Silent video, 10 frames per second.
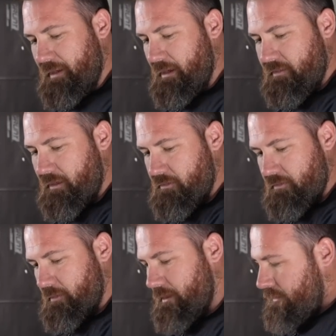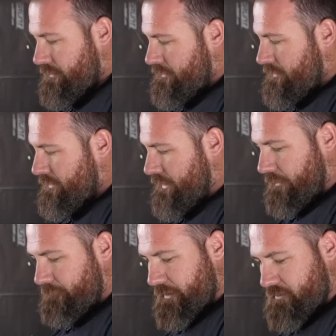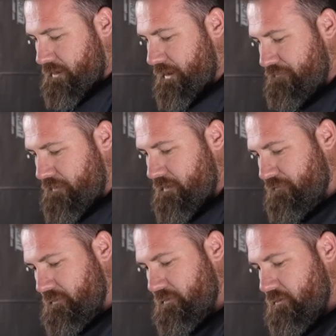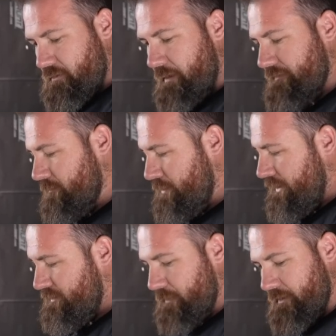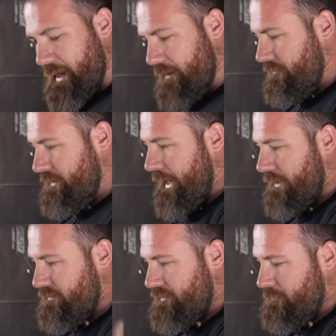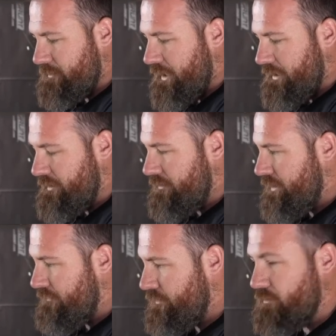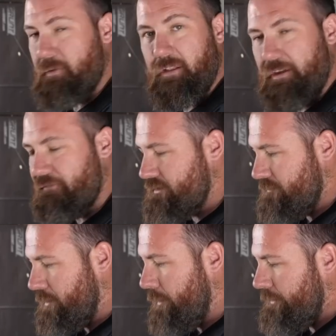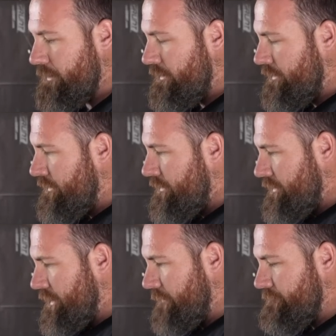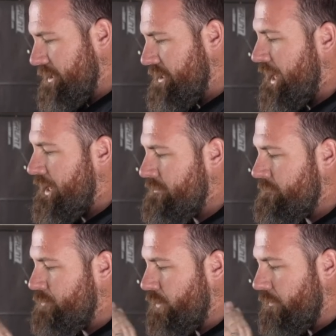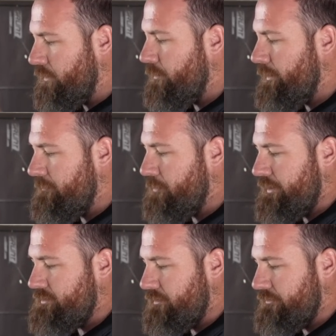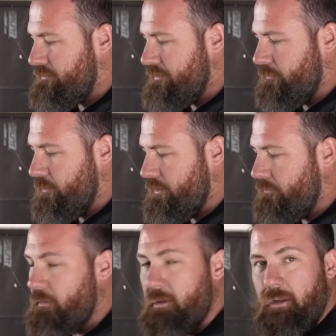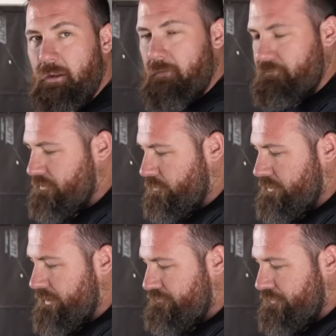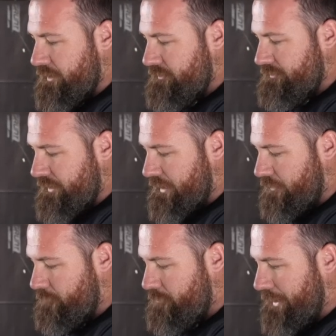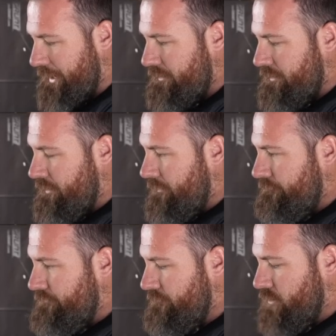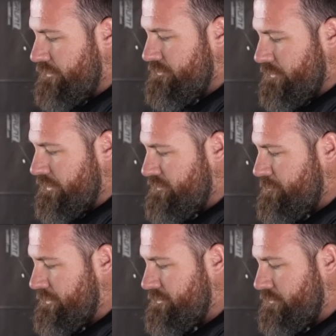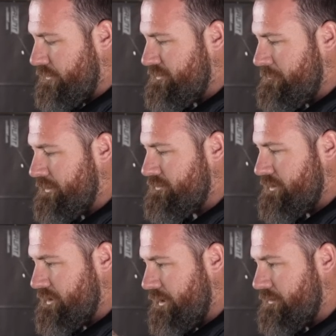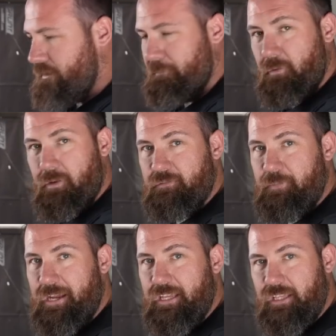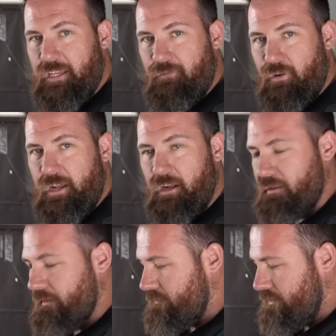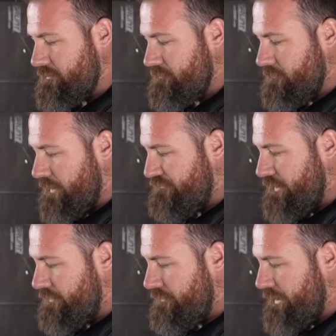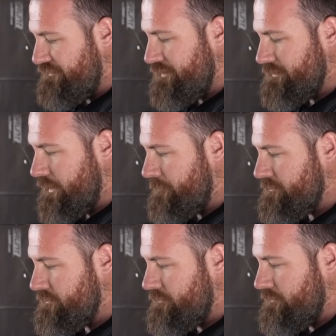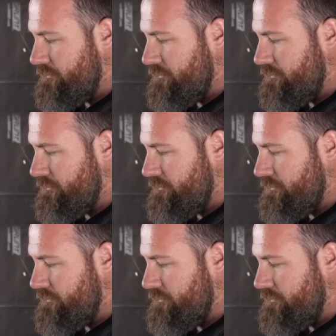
to actually undo it. I tried a few different screwdrivers and picks, but that actually seemed to get in there and a good bit of leverage and pop it. You can put a little bit of pressure on the steering wheel to relieve these, but you've got to do it in a special order to make sure that you don't clip the ones back in that you've already unclipped, because I found that a few times